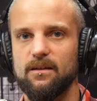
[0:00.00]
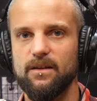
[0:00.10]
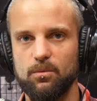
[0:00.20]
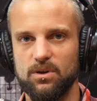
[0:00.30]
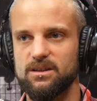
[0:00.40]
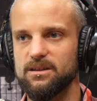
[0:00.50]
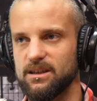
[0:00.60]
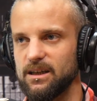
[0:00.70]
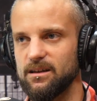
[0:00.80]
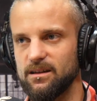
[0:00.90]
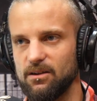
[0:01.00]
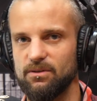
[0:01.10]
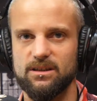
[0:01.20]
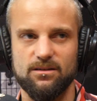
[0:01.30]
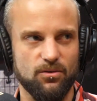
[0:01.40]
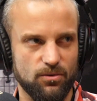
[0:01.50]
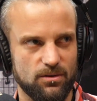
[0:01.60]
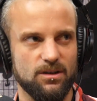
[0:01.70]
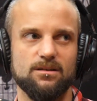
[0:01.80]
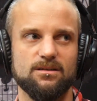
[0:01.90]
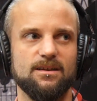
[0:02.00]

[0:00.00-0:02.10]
they want to see their recent orders.